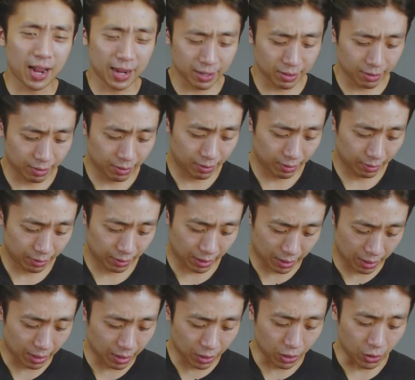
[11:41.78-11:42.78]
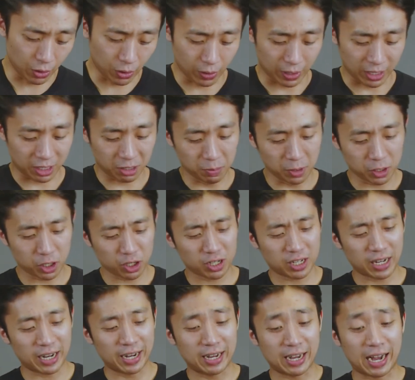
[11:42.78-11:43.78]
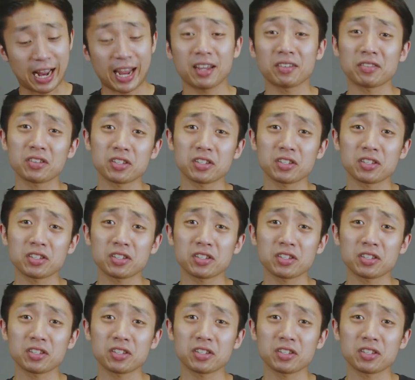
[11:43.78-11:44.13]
and as much as I like